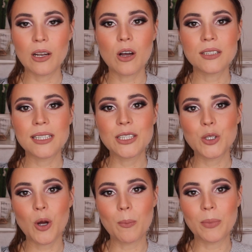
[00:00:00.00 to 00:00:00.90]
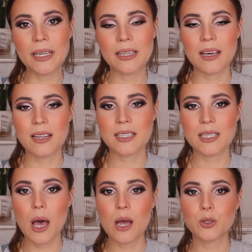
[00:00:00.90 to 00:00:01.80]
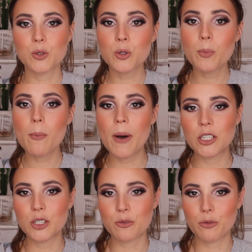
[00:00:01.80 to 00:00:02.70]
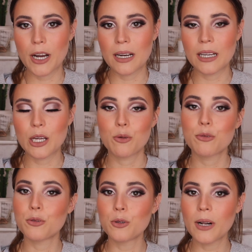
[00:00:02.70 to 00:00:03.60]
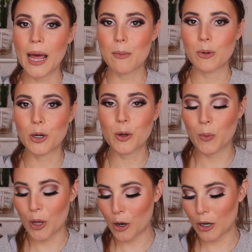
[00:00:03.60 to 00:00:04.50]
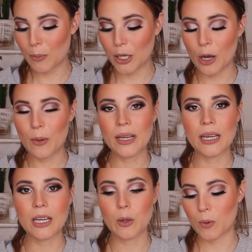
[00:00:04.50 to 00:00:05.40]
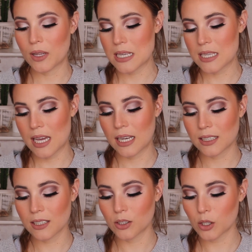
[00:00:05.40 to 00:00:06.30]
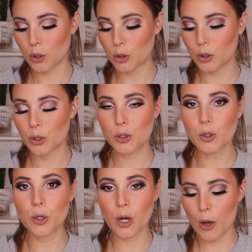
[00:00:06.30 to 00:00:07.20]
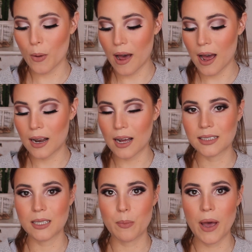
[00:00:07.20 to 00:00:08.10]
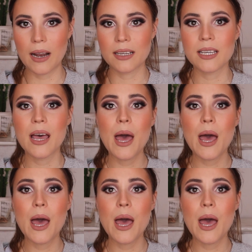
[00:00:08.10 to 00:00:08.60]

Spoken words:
lastly, to complete this super budget friendly full glam look, we are going to be going in with this Essence Choose Your Glow highlighting palette.